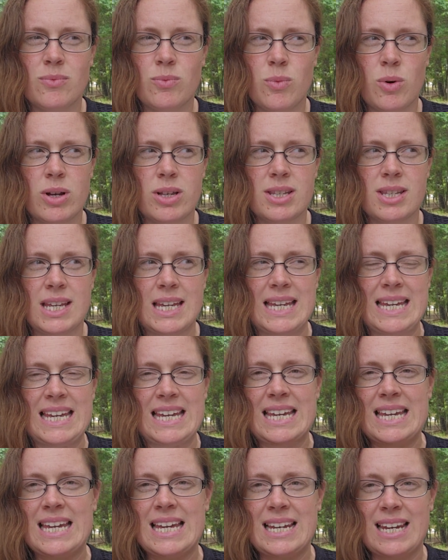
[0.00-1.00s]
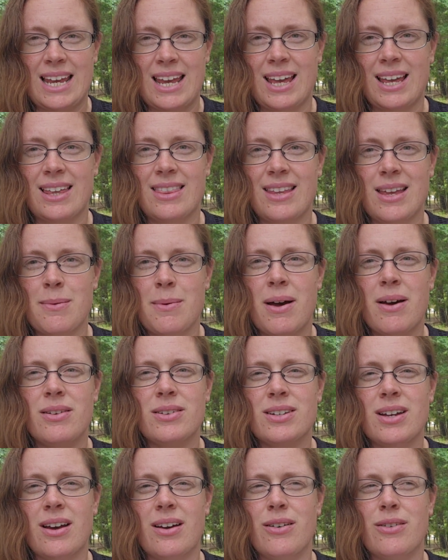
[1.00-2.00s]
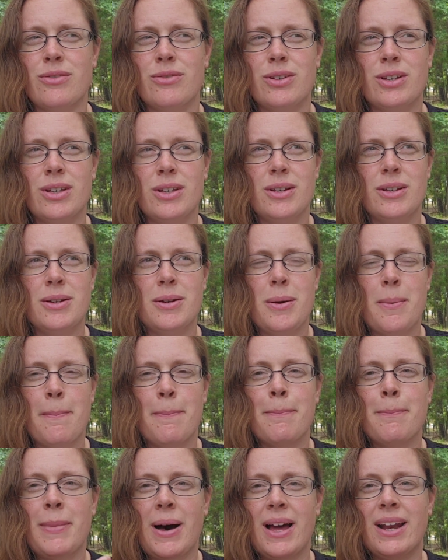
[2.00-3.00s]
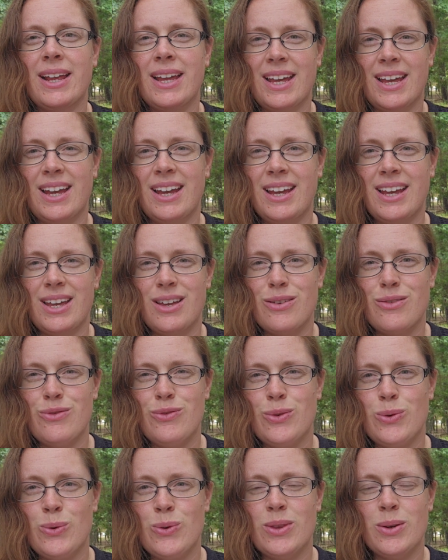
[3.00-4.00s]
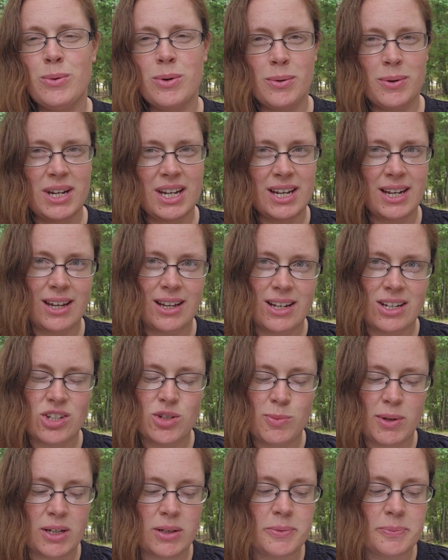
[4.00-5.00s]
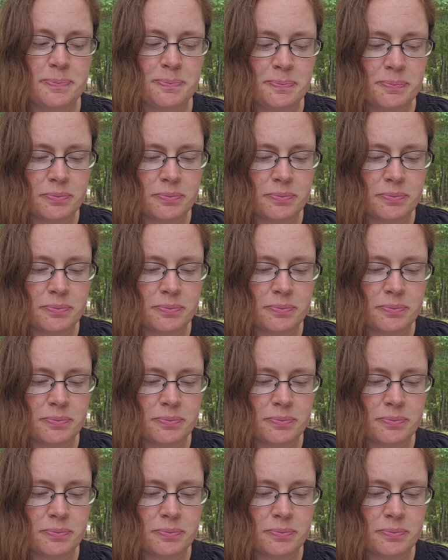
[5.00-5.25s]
was eating, the amount of money in food that we were eating in each meal.